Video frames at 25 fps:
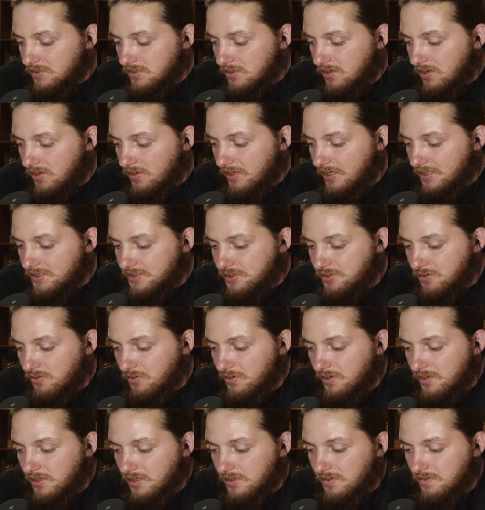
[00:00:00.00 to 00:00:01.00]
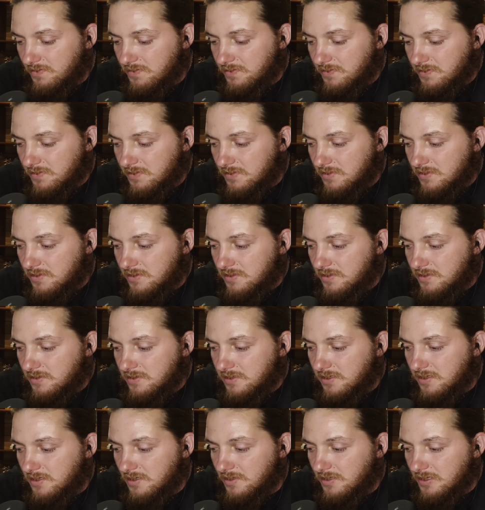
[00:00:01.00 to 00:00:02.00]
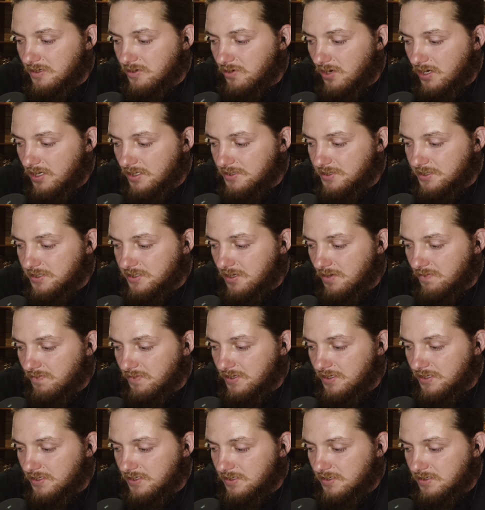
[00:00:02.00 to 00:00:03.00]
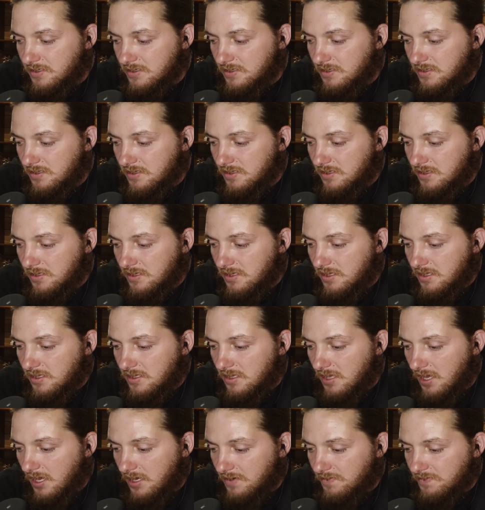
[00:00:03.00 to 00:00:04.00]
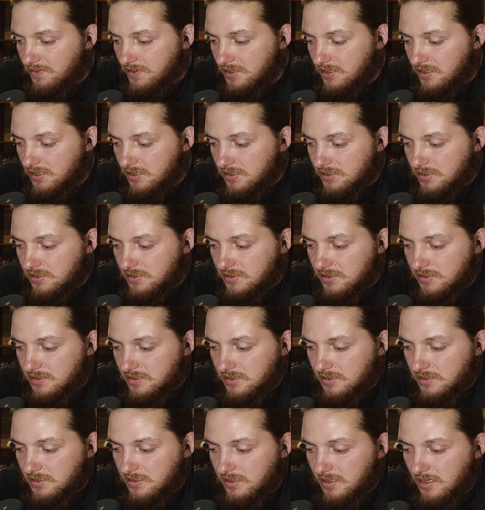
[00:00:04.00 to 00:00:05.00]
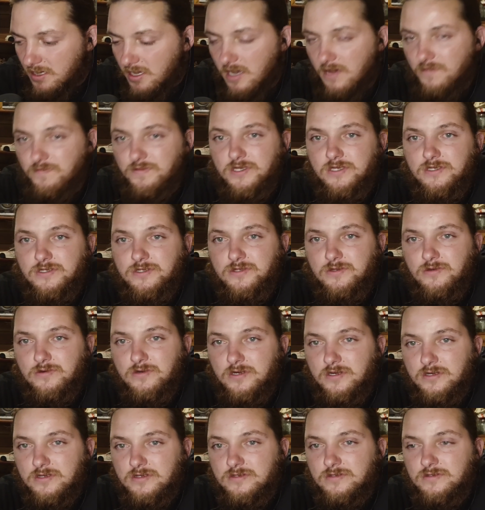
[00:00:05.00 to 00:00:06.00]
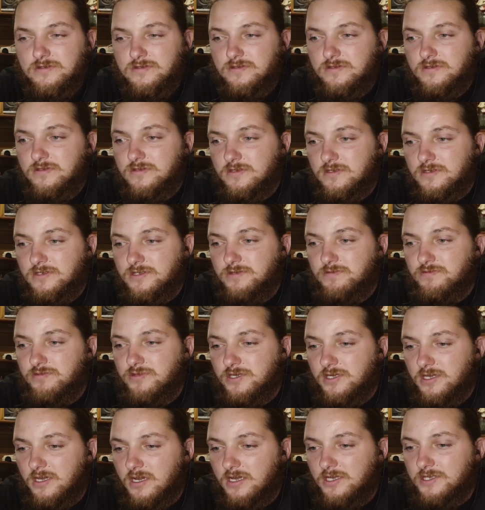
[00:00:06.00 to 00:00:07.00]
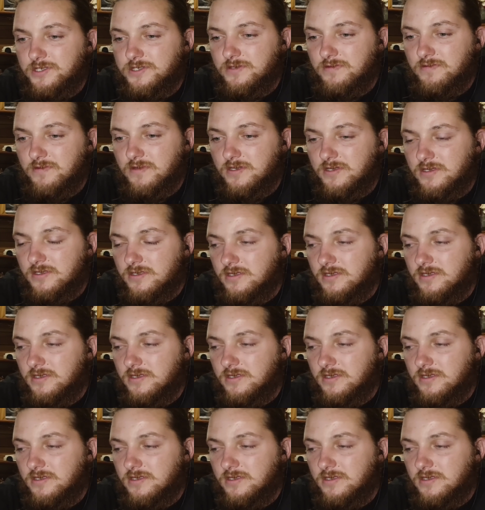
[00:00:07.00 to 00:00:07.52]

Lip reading: All that story of, the greats coming out of the Comedy Store, it's pretty awesome.